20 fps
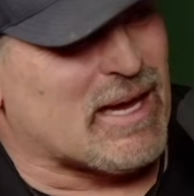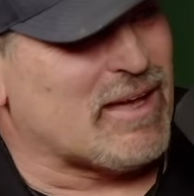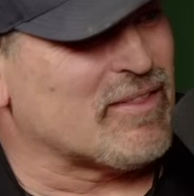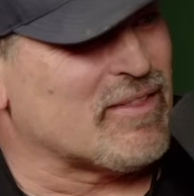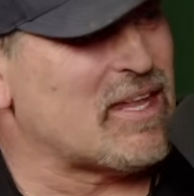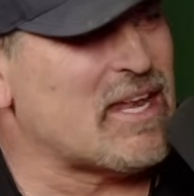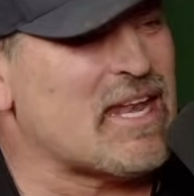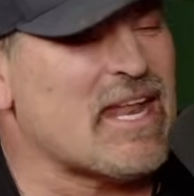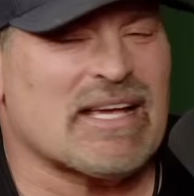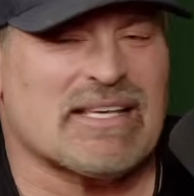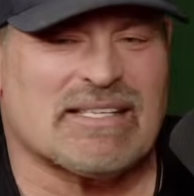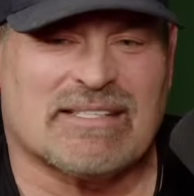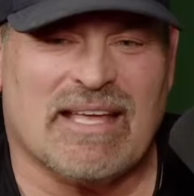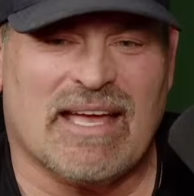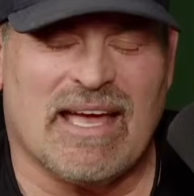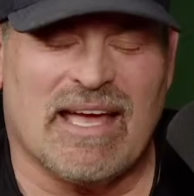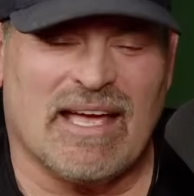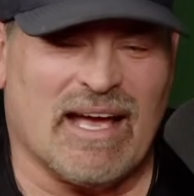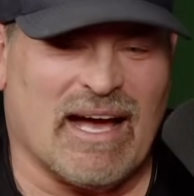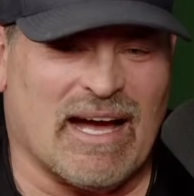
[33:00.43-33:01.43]
And the next
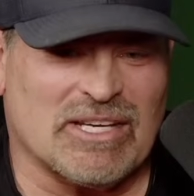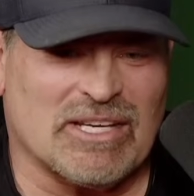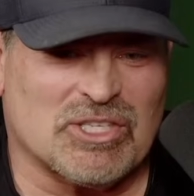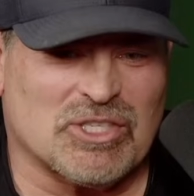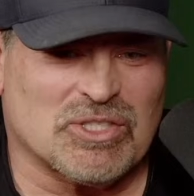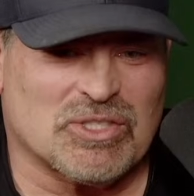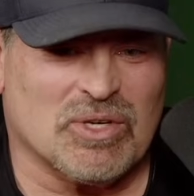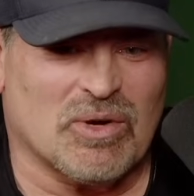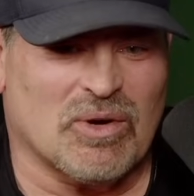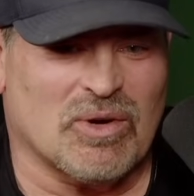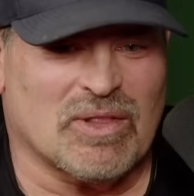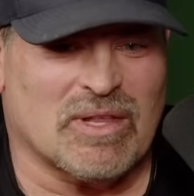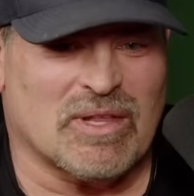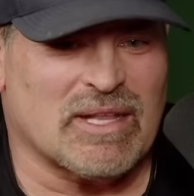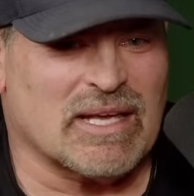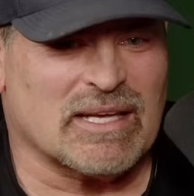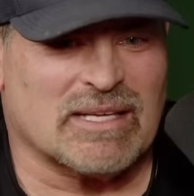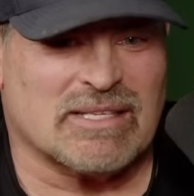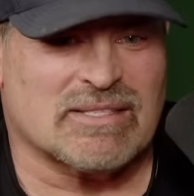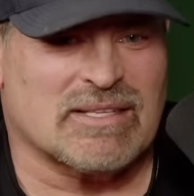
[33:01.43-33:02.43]
day the
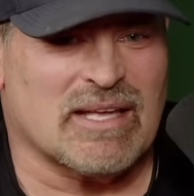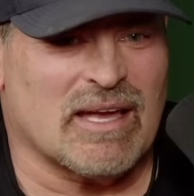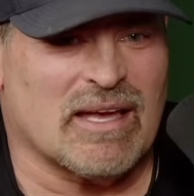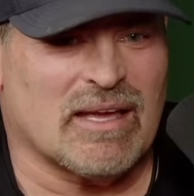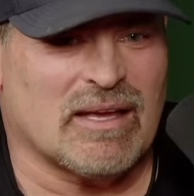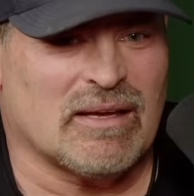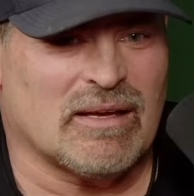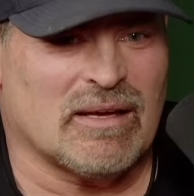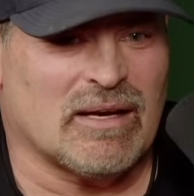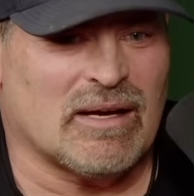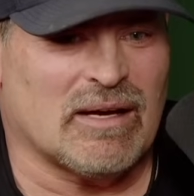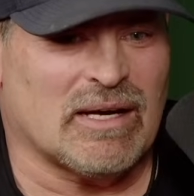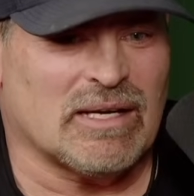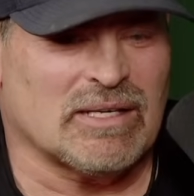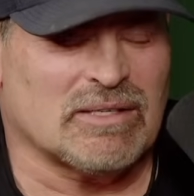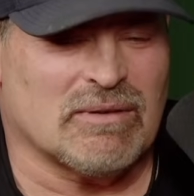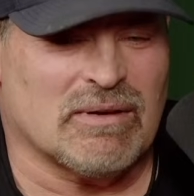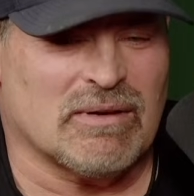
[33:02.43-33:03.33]
next day was